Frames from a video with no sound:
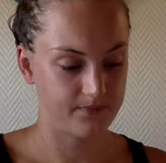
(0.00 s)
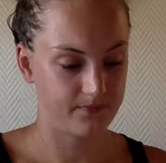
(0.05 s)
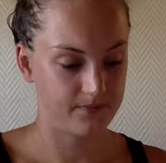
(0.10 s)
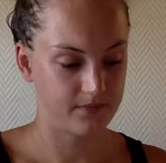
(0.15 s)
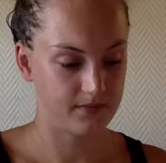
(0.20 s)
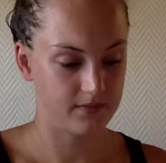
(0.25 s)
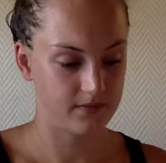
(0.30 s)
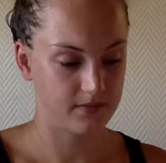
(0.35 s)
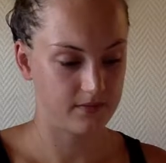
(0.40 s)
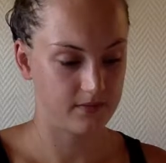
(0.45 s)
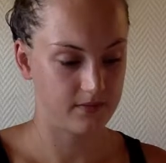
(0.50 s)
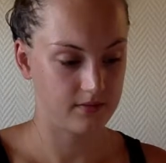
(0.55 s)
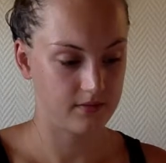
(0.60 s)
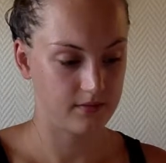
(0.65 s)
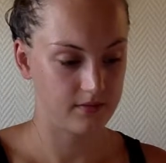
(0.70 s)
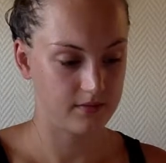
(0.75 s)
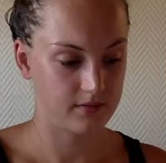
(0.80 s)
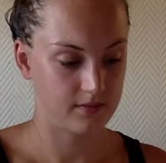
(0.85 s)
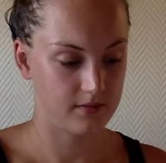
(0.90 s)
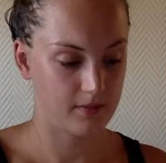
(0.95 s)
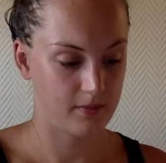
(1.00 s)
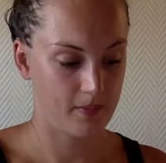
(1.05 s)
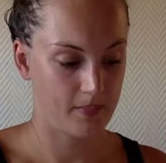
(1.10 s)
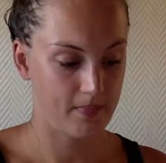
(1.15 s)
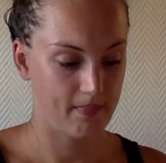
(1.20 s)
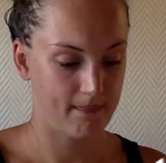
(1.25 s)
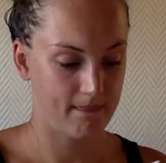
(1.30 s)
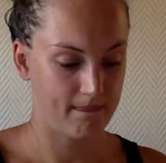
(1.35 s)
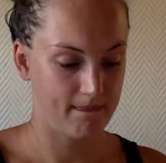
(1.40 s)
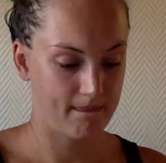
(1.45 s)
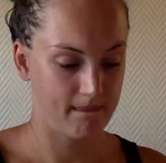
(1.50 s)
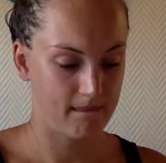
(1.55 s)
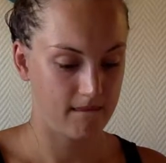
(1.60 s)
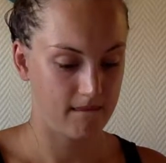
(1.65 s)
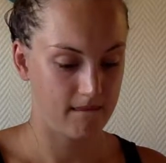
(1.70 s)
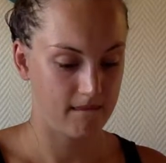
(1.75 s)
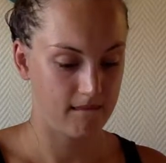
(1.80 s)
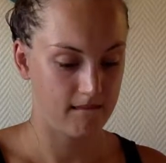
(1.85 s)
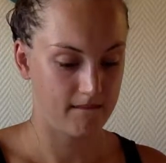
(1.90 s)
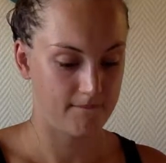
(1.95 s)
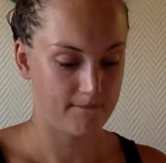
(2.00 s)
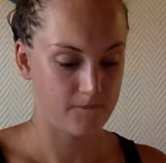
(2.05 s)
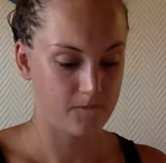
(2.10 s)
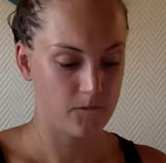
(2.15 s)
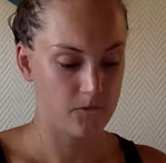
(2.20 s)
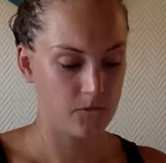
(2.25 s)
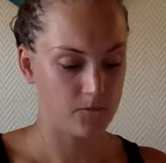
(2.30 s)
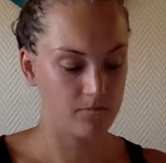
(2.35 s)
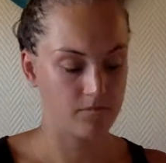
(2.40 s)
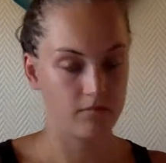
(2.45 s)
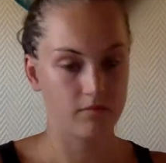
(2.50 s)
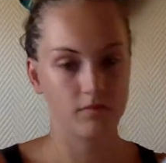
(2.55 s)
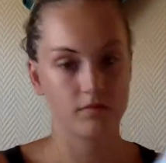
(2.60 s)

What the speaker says: Nobody speaks.